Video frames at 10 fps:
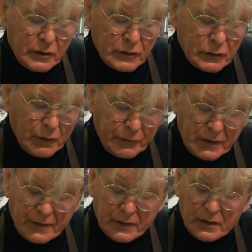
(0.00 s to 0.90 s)
Soft
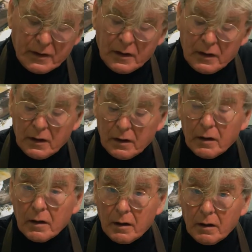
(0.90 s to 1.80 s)
leather,
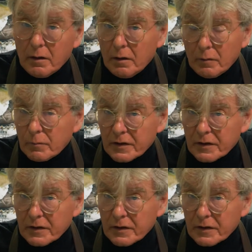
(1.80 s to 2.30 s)
and